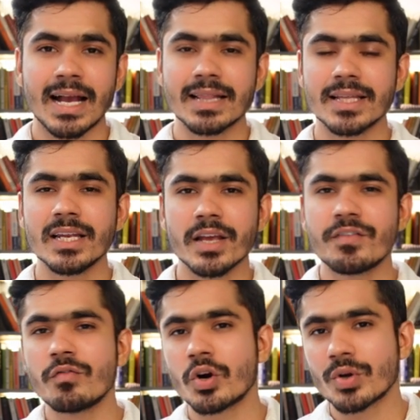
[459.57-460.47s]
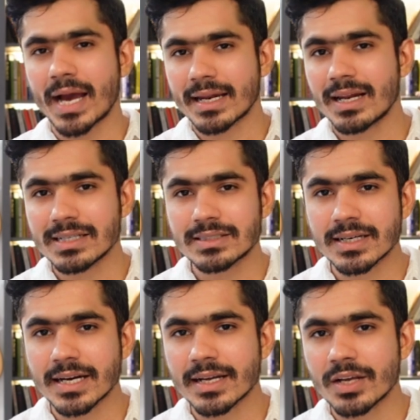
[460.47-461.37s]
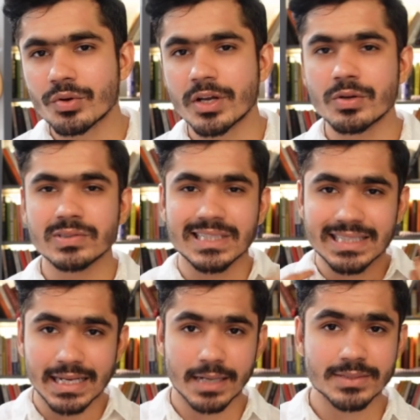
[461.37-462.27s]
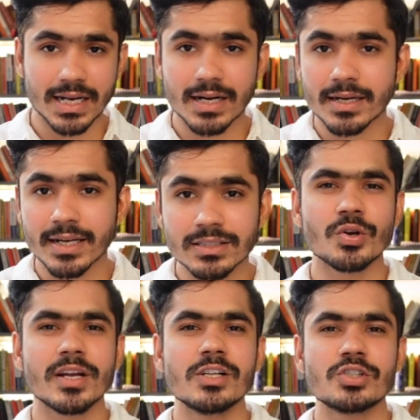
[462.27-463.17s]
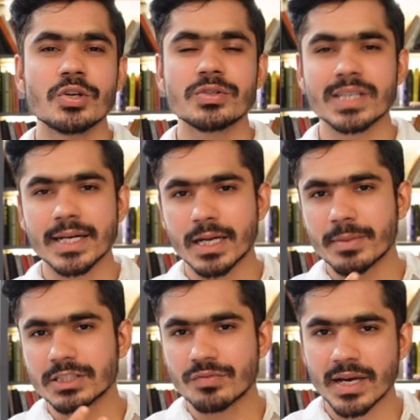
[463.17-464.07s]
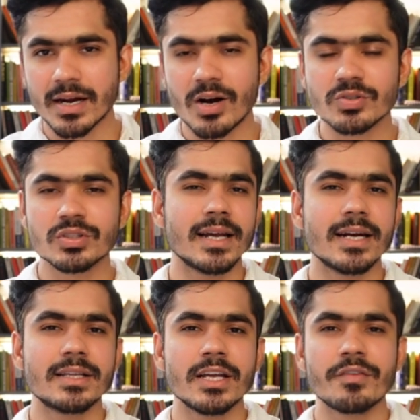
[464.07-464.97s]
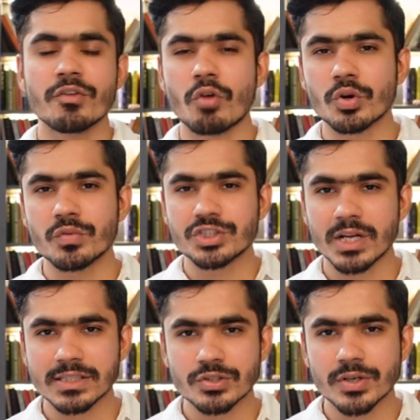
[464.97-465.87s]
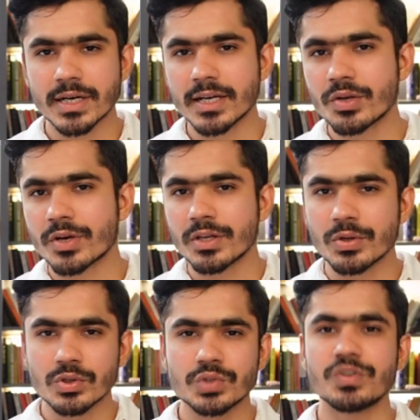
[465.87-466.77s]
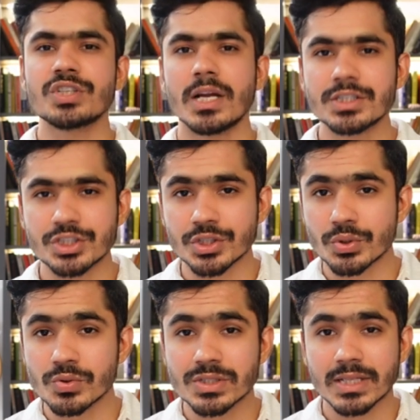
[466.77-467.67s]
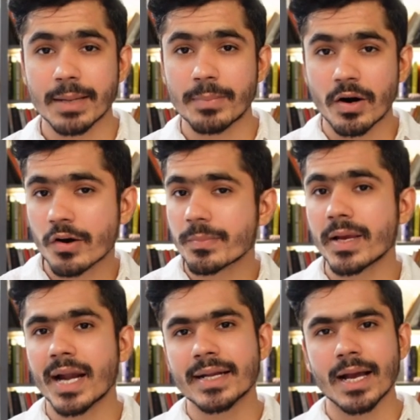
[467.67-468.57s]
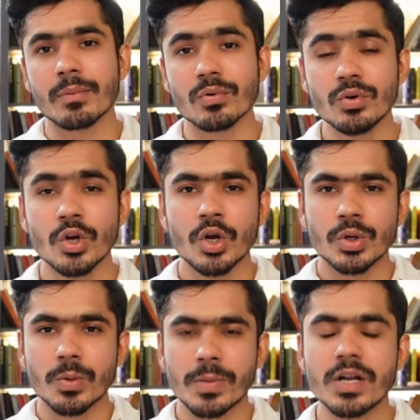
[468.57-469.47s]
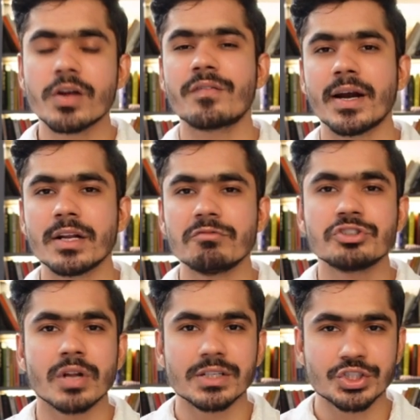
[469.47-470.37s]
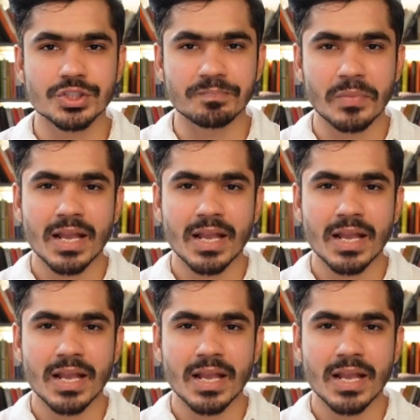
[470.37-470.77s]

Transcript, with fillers: And then if you want to analyze the data, you can use the Synapse Analytics. You can also use the Databricks warehouse. And again, if you want to visualize your data, you can use visualization tools like Power BI, Tableau to build your final visualization.